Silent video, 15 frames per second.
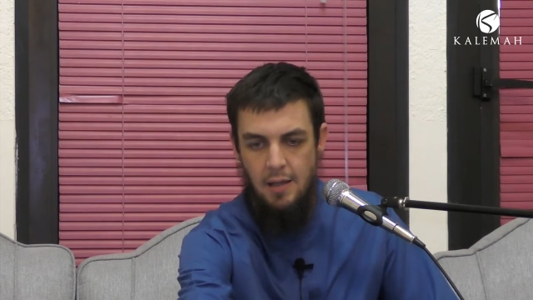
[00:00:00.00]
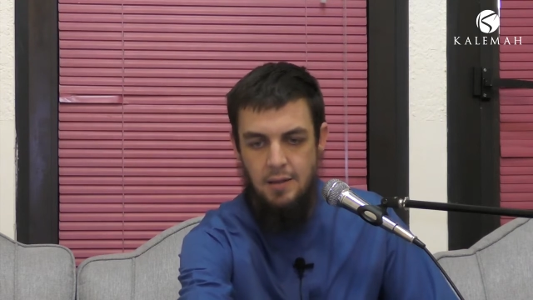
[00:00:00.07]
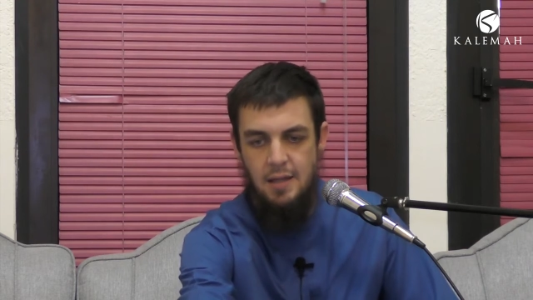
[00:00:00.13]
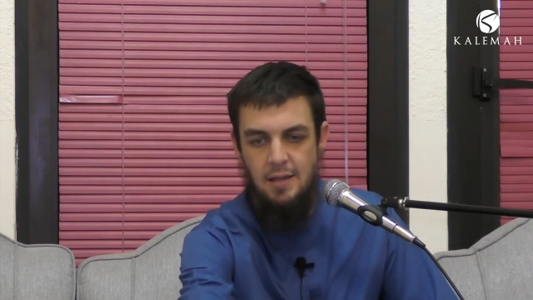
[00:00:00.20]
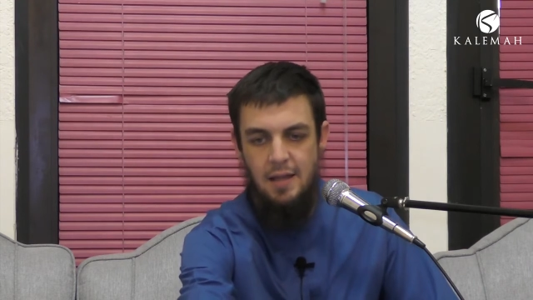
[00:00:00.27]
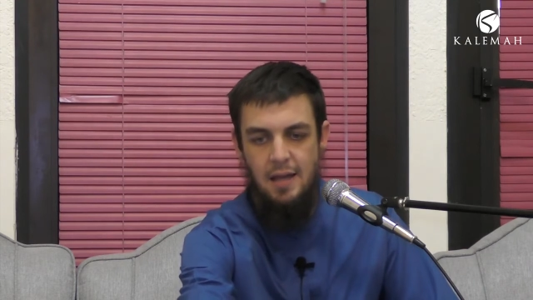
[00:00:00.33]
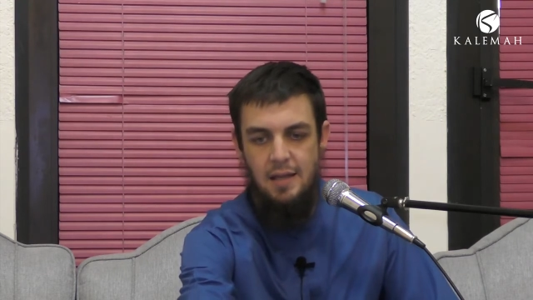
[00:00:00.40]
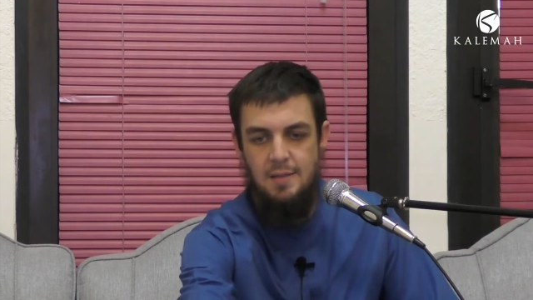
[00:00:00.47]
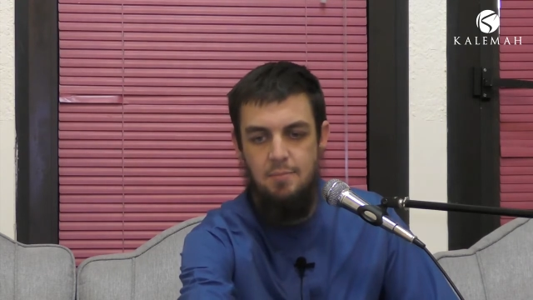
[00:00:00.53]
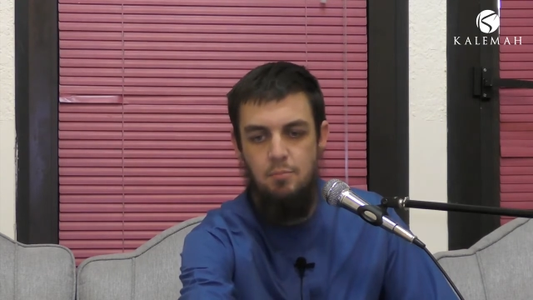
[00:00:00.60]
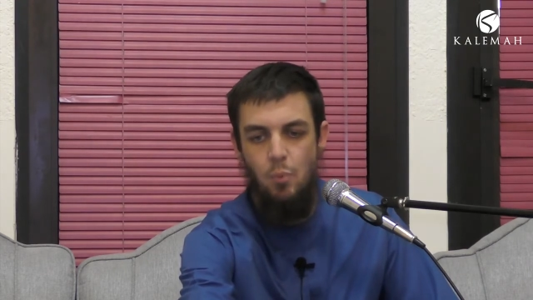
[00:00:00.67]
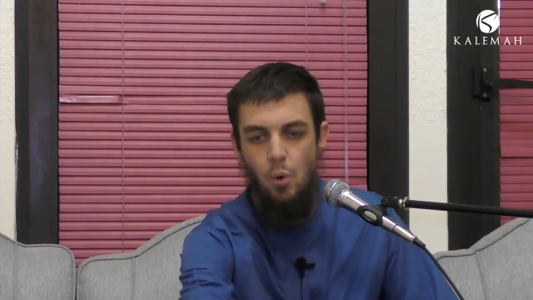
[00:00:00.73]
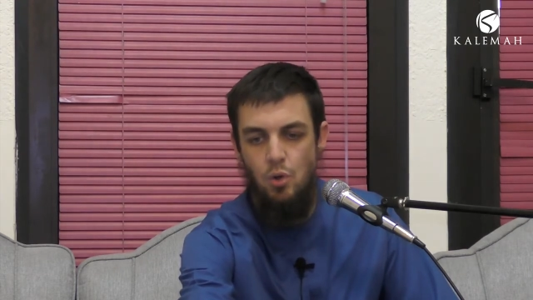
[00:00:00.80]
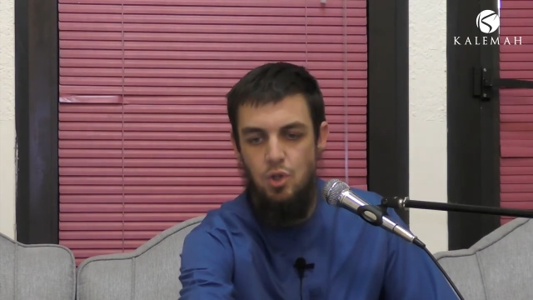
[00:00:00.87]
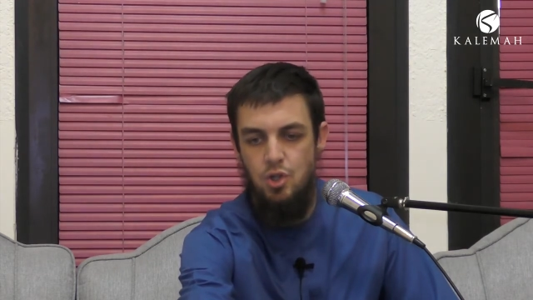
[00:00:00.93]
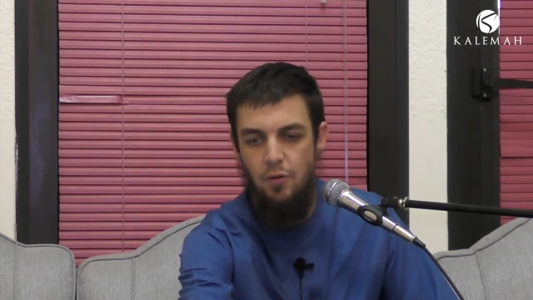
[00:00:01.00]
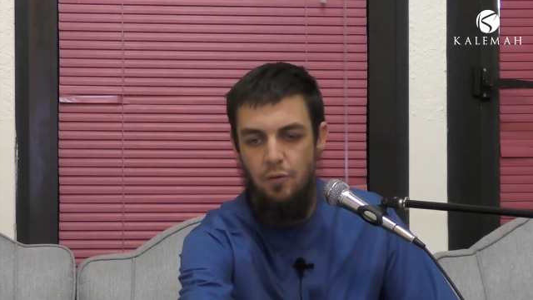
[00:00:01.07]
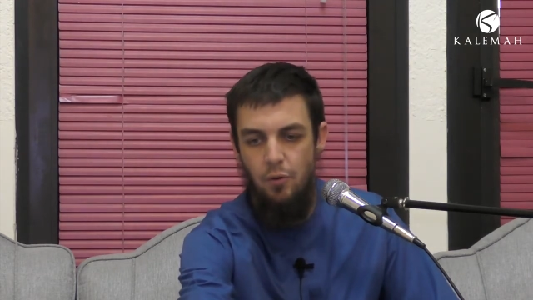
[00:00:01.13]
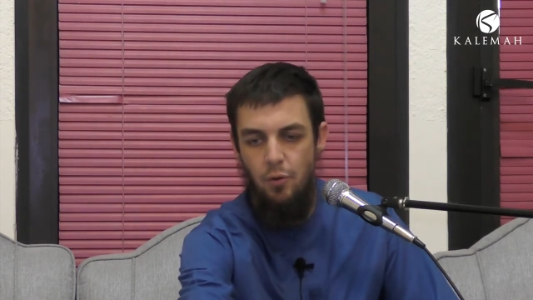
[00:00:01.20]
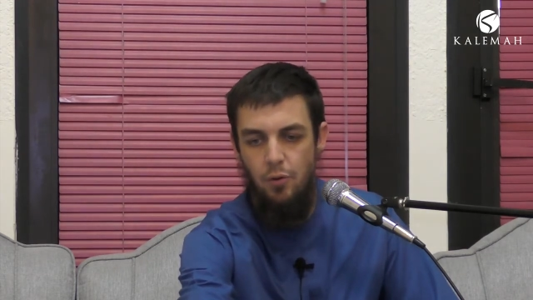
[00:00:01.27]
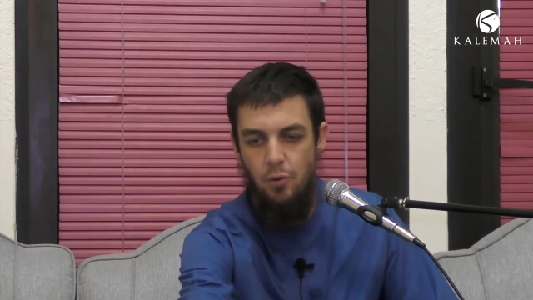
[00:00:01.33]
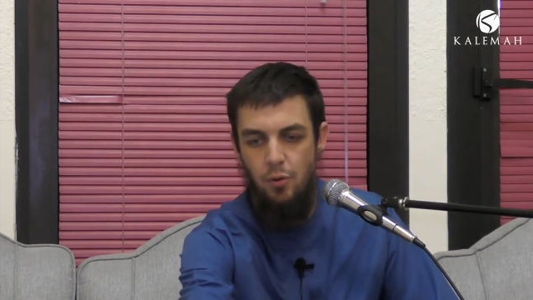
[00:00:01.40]
I think that is
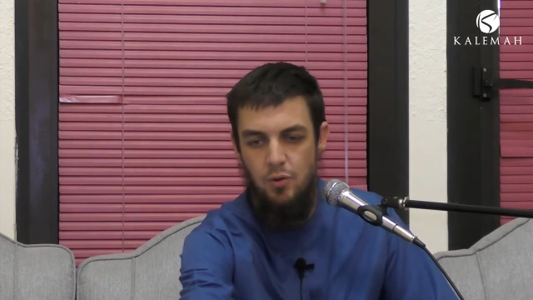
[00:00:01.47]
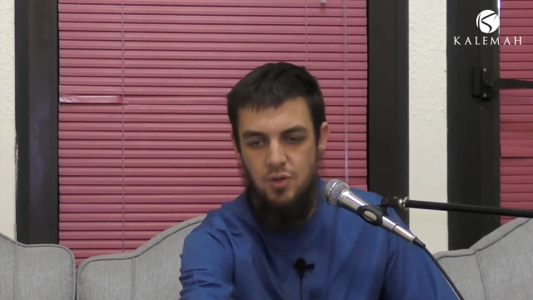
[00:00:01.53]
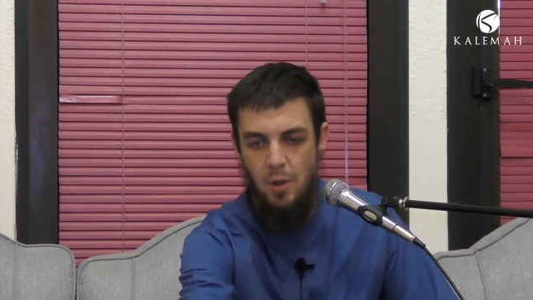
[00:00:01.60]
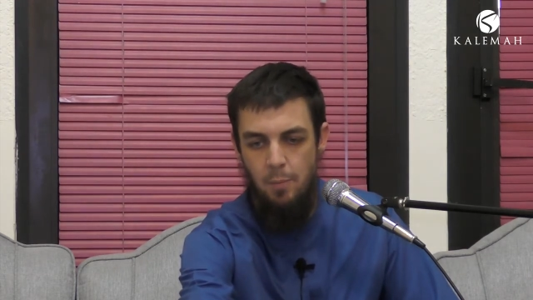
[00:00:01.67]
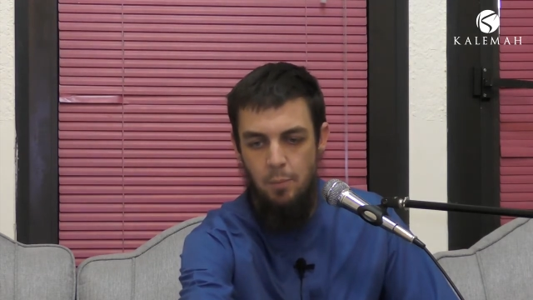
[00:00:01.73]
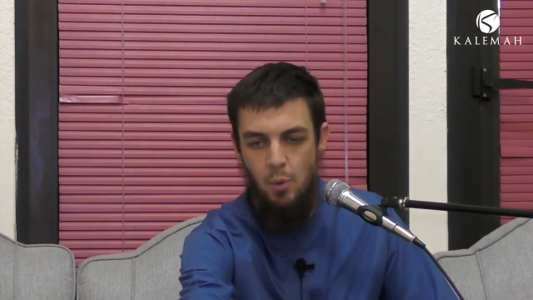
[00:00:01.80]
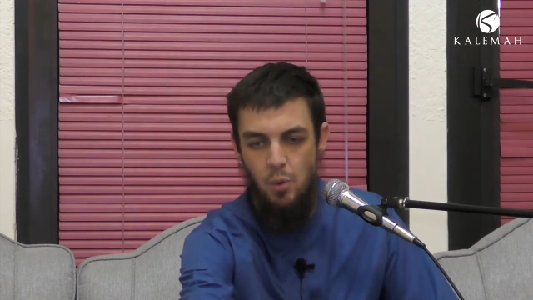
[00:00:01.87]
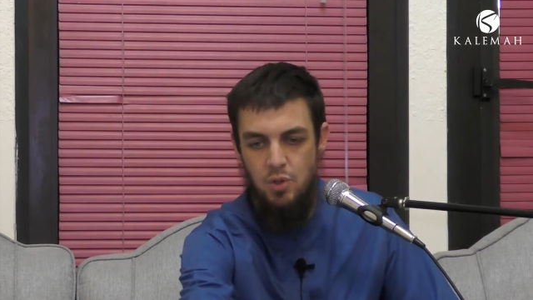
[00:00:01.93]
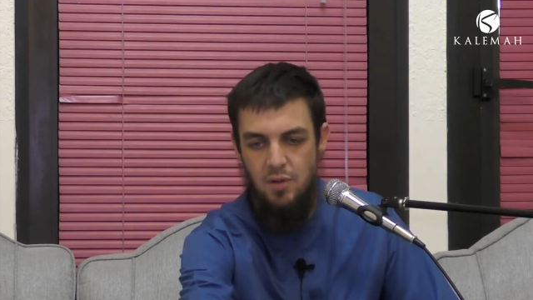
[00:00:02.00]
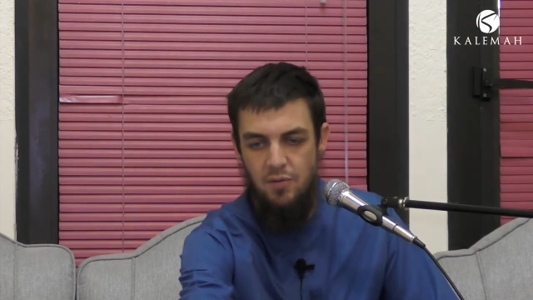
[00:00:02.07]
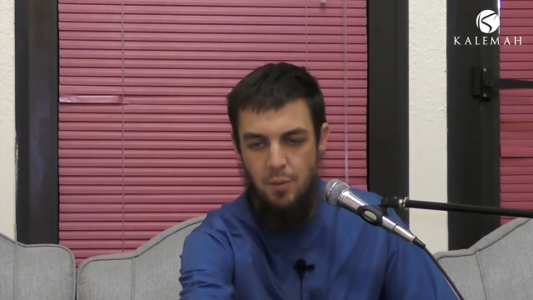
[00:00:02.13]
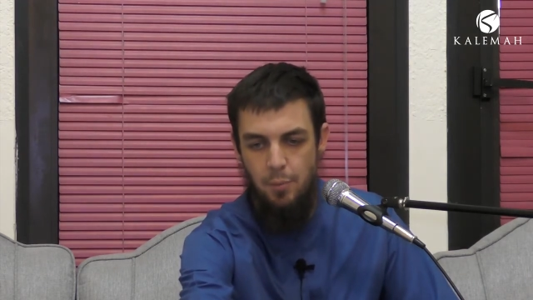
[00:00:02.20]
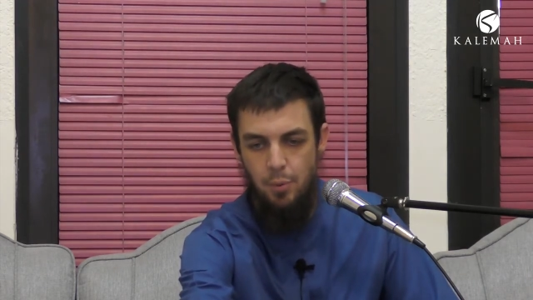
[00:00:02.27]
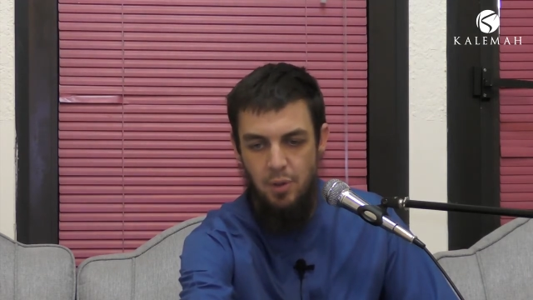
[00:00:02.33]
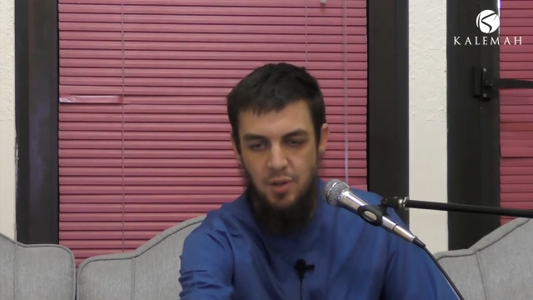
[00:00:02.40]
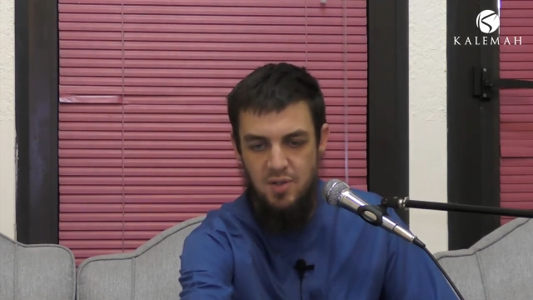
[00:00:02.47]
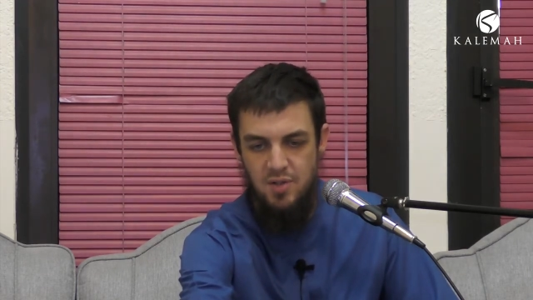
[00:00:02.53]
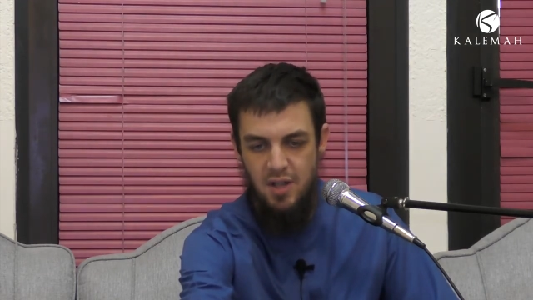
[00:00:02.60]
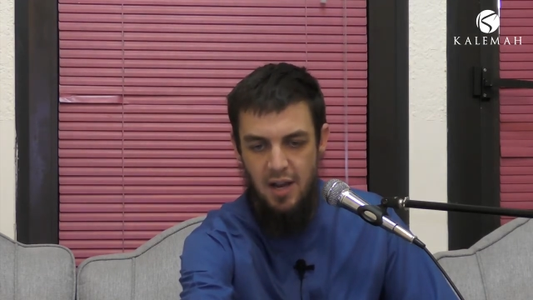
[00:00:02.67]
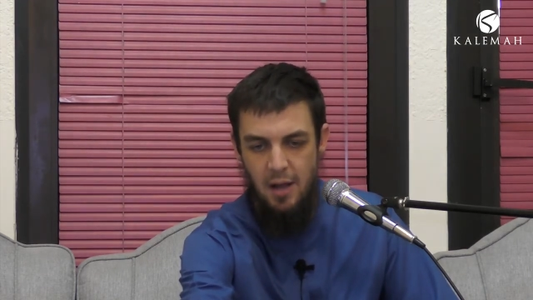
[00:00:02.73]
those are most of the points